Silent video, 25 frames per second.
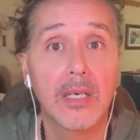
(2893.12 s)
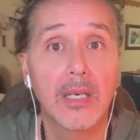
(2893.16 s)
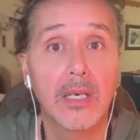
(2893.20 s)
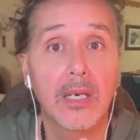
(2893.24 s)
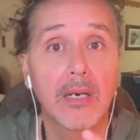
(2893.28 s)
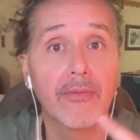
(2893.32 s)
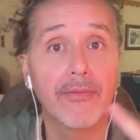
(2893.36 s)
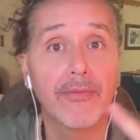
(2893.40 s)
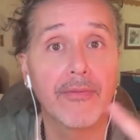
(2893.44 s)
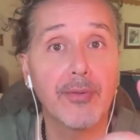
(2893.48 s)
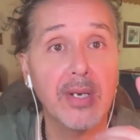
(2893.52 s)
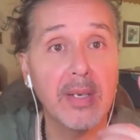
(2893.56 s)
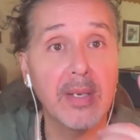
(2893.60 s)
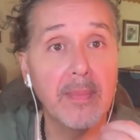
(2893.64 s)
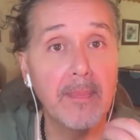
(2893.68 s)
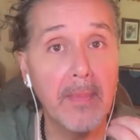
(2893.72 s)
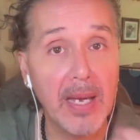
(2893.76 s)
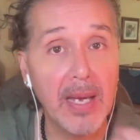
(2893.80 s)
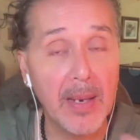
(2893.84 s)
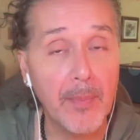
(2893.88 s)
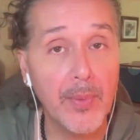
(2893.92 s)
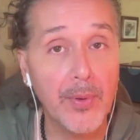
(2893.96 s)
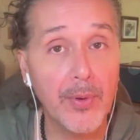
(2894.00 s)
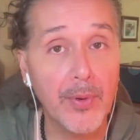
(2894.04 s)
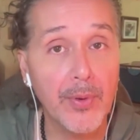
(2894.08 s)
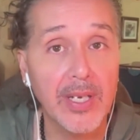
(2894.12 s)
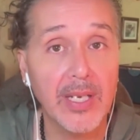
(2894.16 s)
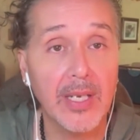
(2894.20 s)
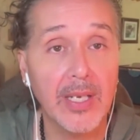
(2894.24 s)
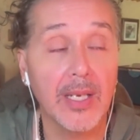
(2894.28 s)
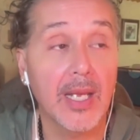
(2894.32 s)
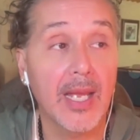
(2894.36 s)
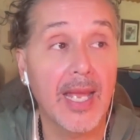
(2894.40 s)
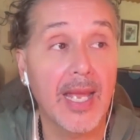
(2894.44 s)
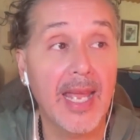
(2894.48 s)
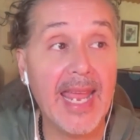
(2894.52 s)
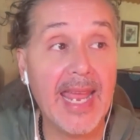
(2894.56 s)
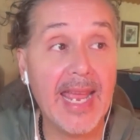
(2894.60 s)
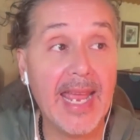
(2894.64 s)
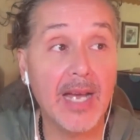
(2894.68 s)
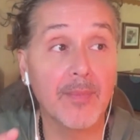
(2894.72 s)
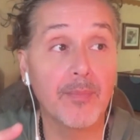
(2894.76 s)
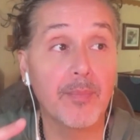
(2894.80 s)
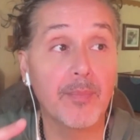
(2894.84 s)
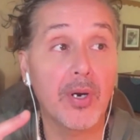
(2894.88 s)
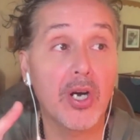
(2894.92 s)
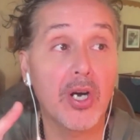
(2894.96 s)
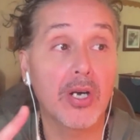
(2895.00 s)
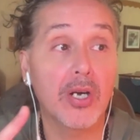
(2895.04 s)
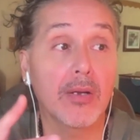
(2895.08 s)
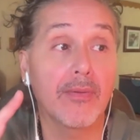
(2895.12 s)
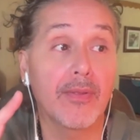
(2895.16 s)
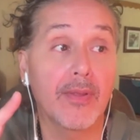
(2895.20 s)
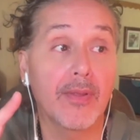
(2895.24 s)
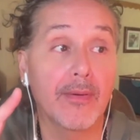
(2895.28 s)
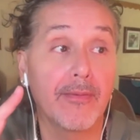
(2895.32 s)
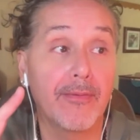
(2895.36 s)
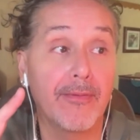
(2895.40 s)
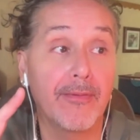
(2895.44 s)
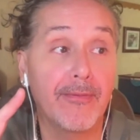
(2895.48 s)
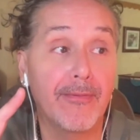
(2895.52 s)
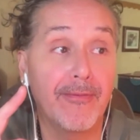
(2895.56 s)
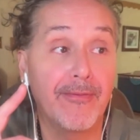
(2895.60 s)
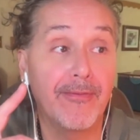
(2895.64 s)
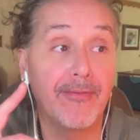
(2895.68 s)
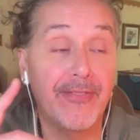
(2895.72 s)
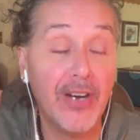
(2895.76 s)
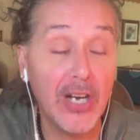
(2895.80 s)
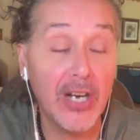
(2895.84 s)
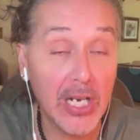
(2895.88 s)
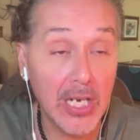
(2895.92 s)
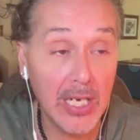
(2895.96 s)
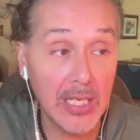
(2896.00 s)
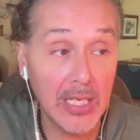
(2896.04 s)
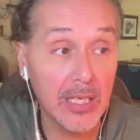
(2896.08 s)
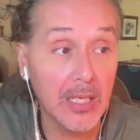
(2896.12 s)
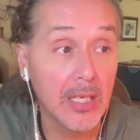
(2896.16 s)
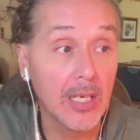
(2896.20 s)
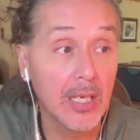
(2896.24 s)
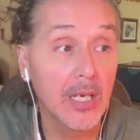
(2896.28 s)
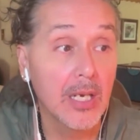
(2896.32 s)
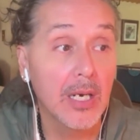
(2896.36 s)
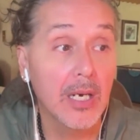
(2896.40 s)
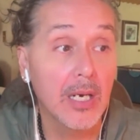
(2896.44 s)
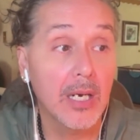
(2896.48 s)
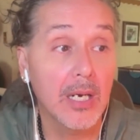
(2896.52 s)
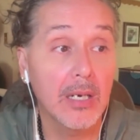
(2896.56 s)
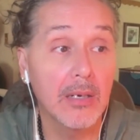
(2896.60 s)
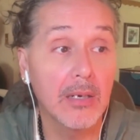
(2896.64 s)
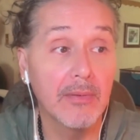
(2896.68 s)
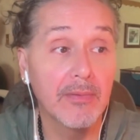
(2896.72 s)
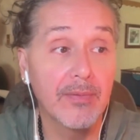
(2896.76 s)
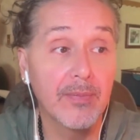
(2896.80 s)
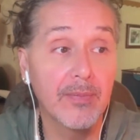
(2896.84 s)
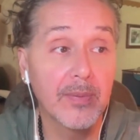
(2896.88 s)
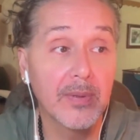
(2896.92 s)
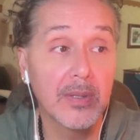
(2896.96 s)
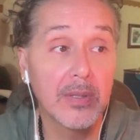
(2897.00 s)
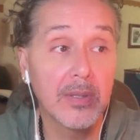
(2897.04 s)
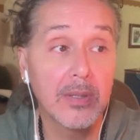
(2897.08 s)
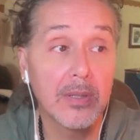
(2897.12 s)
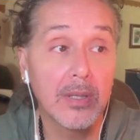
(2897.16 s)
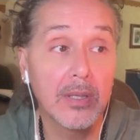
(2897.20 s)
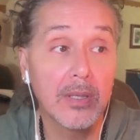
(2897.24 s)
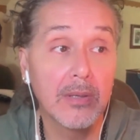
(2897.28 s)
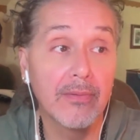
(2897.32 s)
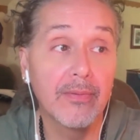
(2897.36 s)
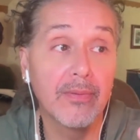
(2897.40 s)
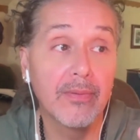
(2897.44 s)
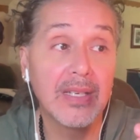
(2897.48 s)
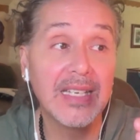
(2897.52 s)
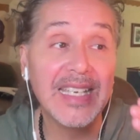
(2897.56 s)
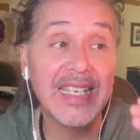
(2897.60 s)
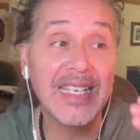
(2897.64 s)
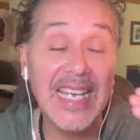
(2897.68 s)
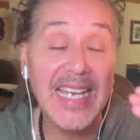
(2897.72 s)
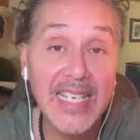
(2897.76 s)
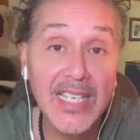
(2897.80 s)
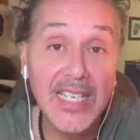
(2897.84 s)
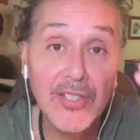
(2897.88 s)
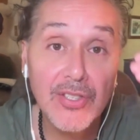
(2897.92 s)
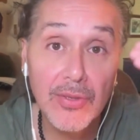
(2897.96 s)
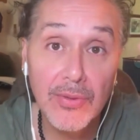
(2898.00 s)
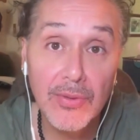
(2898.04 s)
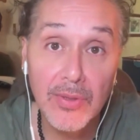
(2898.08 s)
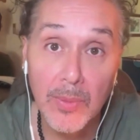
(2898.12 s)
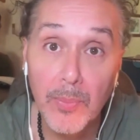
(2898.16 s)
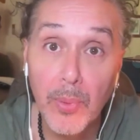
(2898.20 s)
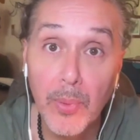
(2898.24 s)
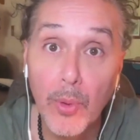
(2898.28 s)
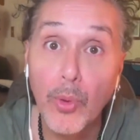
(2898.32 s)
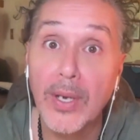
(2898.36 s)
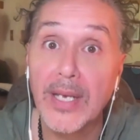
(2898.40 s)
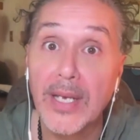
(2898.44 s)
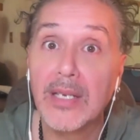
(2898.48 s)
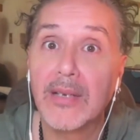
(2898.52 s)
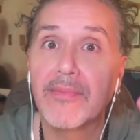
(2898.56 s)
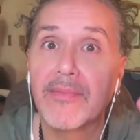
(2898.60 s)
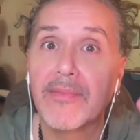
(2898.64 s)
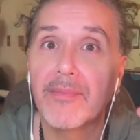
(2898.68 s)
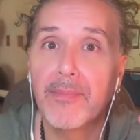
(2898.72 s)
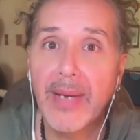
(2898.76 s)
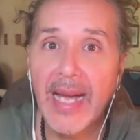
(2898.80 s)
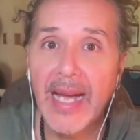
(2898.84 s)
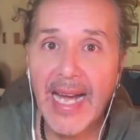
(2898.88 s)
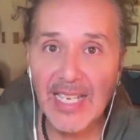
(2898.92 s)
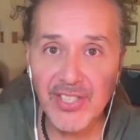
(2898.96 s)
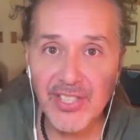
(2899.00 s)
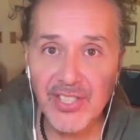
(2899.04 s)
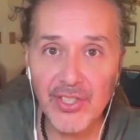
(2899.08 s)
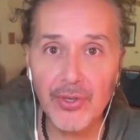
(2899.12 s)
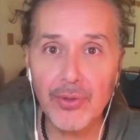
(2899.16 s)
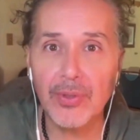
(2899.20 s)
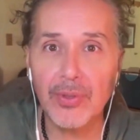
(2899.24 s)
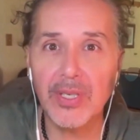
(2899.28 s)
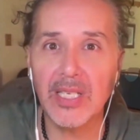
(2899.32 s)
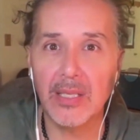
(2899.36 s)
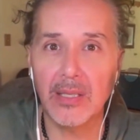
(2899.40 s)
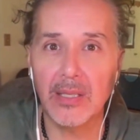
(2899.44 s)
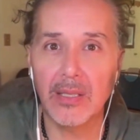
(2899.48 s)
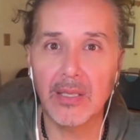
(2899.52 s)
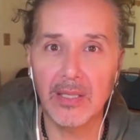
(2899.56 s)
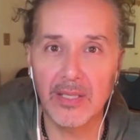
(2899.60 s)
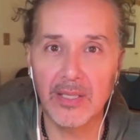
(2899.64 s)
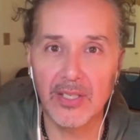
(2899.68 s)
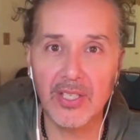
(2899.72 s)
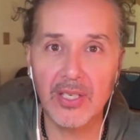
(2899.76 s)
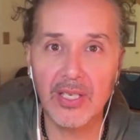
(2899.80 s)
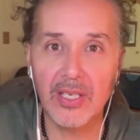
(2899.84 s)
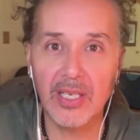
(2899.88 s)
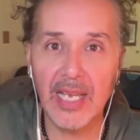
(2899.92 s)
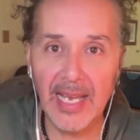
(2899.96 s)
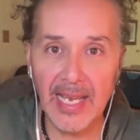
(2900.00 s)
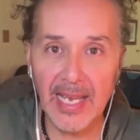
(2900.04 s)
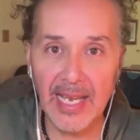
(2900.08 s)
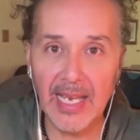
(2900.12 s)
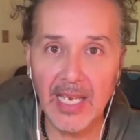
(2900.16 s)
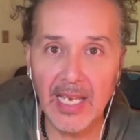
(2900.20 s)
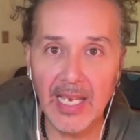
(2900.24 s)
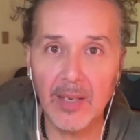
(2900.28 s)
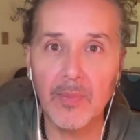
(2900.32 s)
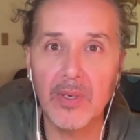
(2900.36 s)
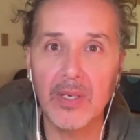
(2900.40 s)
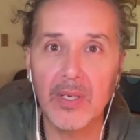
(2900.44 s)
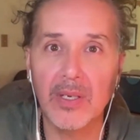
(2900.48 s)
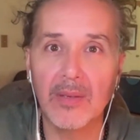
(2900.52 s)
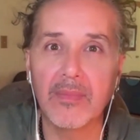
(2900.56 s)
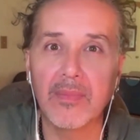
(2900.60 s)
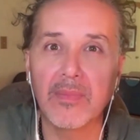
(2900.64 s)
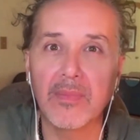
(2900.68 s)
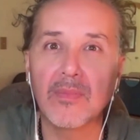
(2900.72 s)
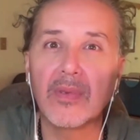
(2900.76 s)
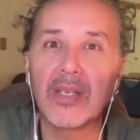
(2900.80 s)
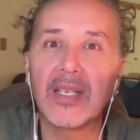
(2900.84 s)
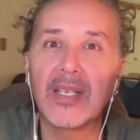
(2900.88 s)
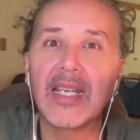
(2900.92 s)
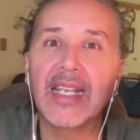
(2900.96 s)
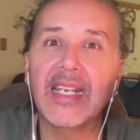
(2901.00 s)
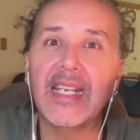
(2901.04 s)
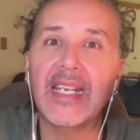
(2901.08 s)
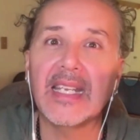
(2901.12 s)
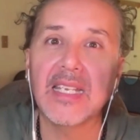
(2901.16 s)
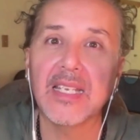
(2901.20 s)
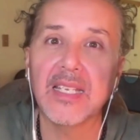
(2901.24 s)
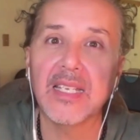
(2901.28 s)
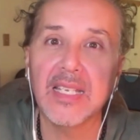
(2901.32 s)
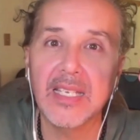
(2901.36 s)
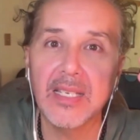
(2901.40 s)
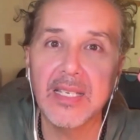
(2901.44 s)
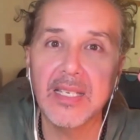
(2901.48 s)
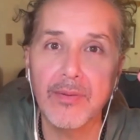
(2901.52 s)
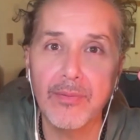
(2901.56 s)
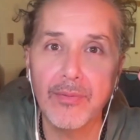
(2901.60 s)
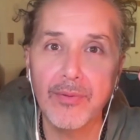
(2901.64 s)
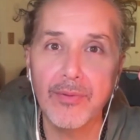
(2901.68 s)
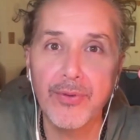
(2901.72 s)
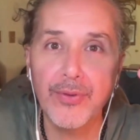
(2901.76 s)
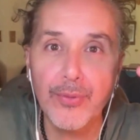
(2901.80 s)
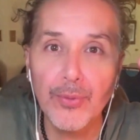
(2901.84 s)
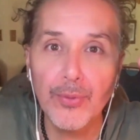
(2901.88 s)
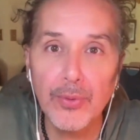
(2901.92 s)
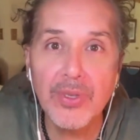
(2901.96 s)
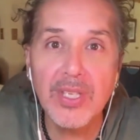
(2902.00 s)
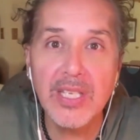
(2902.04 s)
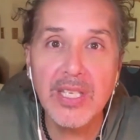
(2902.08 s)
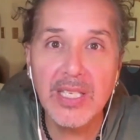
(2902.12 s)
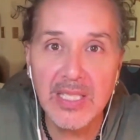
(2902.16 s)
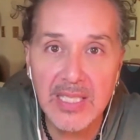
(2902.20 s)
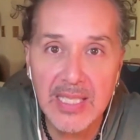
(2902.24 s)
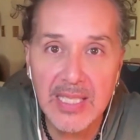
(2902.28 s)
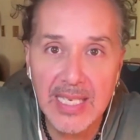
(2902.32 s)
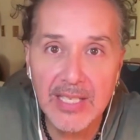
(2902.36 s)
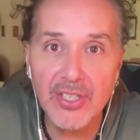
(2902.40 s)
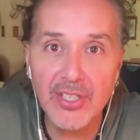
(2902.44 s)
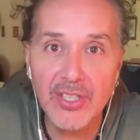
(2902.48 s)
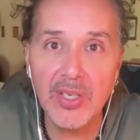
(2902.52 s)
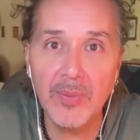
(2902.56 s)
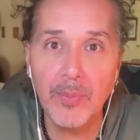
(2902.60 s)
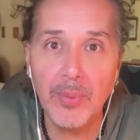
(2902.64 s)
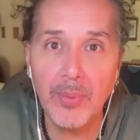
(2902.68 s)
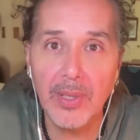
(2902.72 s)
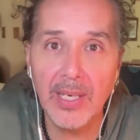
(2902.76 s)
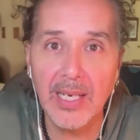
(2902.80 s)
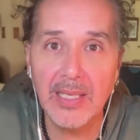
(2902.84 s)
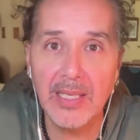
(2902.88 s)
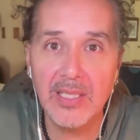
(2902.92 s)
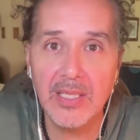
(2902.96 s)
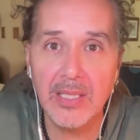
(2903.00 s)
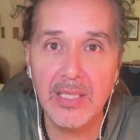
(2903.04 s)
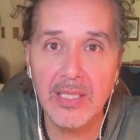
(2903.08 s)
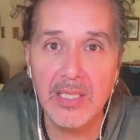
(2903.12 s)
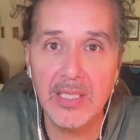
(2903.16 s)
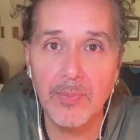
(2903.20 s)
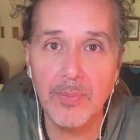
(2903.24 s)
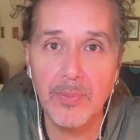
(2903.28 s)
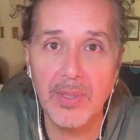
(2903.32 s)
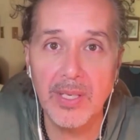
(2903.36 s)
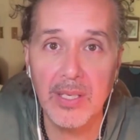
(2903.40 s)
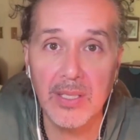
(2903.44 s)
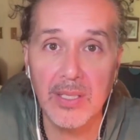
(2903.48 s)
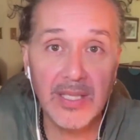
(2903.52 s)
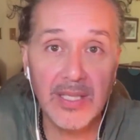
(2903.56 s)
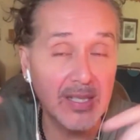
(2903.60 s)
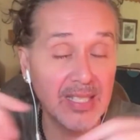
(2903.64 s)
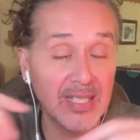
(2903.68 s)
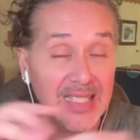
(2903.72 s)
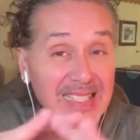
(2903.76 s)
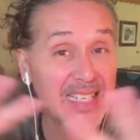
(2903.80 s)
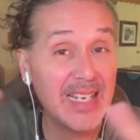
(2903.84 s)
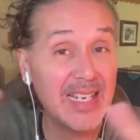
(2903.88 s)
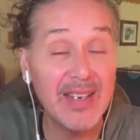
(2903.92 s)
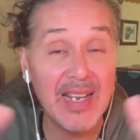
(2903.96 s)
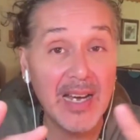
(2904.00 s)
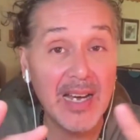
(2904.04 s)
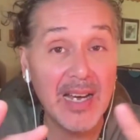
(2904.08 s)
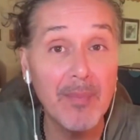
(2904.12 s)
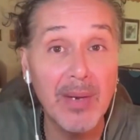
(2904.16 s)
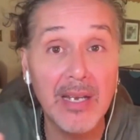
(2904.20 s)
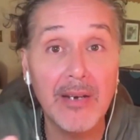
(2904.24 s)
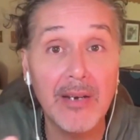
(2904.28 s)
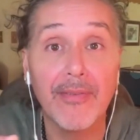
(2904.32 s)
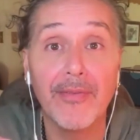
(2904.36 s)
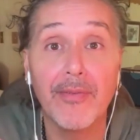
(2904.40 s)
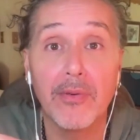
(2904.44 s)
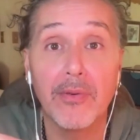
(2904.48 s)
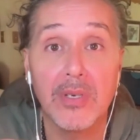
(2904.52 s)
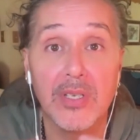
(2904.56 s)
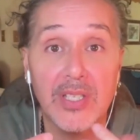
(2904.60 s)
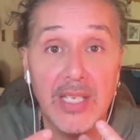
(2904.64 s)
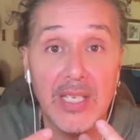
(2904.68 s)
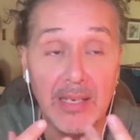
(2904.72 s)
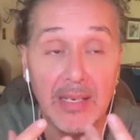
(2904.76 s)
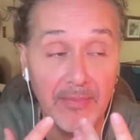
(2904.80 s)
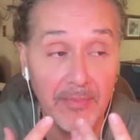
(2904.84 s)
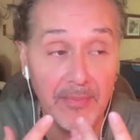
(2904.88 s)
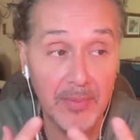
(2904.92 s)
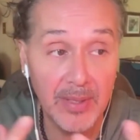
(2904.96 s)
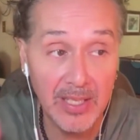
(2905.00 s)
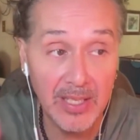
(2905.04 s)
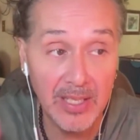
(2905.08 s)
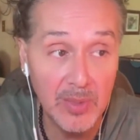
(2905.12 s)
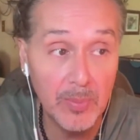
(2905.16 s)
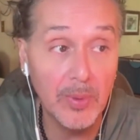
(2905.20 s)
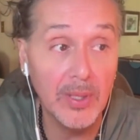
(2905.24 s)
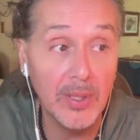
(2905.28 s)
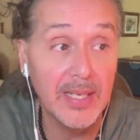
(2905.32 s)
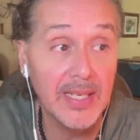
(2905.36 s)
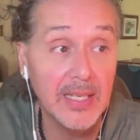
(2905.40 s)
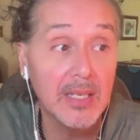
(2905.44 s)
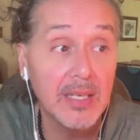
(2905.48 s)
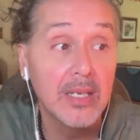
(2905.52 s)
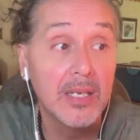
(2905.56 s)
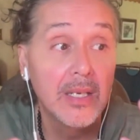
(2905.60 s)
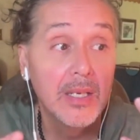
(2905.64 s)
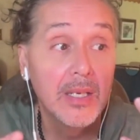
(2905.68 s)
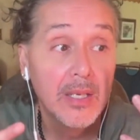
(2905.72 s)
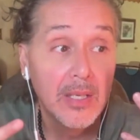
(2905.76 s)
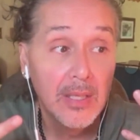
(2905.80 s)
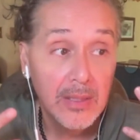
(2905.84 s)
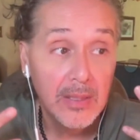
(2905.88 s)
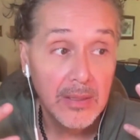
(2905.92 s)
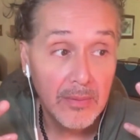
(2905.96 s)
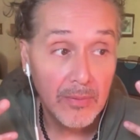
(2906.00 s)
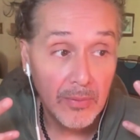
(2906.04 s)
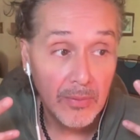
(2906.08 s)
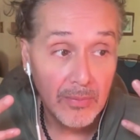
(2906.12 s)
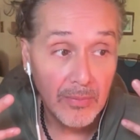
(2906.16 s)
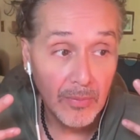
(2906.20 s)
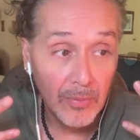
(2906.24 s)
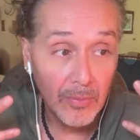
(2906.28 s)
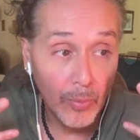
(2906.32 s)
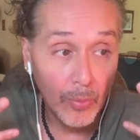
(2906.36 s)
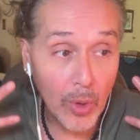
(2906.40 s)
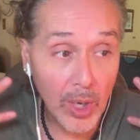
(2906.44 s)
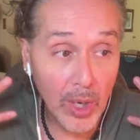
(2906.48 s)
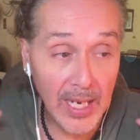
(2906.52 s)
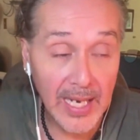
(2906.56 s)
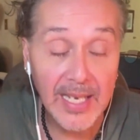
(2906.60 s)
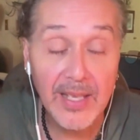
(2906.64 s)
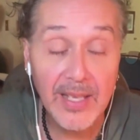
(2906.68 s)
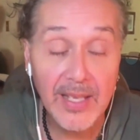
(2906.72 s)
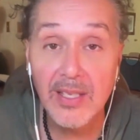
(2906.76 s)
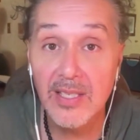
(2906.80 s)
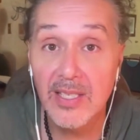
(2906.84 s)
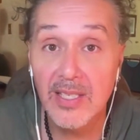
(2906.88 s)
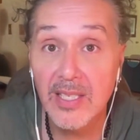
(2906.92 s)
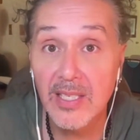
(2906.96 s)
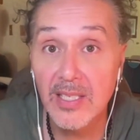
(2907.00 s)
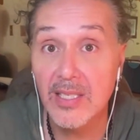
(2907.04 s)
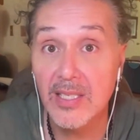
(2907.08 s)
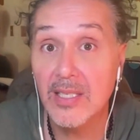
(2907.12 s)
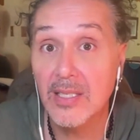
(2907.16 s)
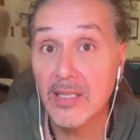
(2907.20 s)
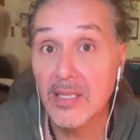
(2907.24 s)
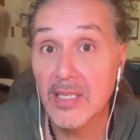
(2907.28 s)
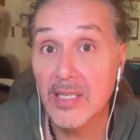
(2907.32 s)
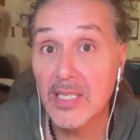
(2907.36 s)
of remembering, and part of the fun of getting to the point of mastering this game and getting through the ascension process, because these are not metaphors. I've explained why this is